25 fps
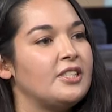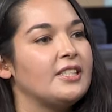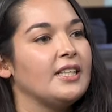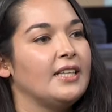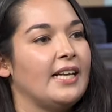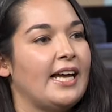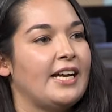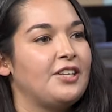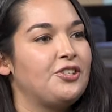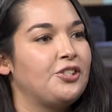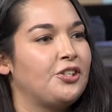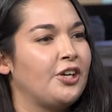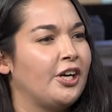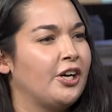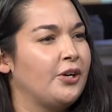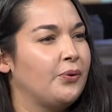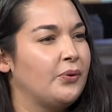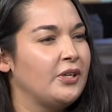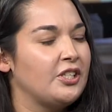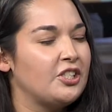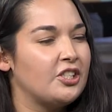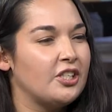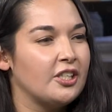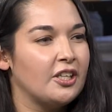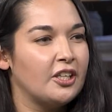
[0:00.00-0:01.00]
to Legco,
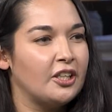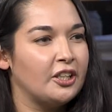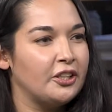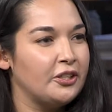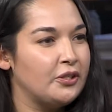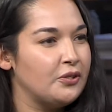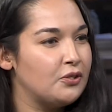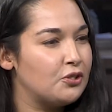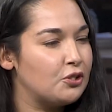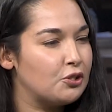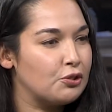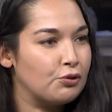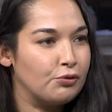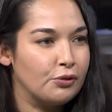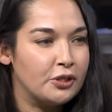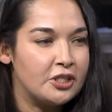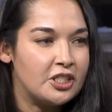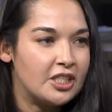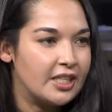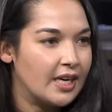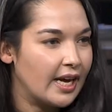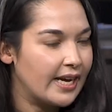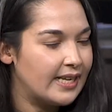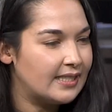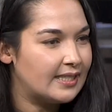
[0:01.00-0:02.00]
which includes
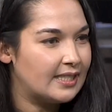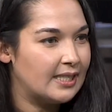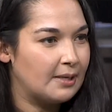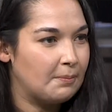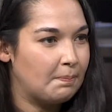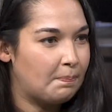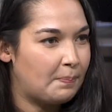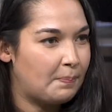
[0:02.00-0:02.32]
scrutinizing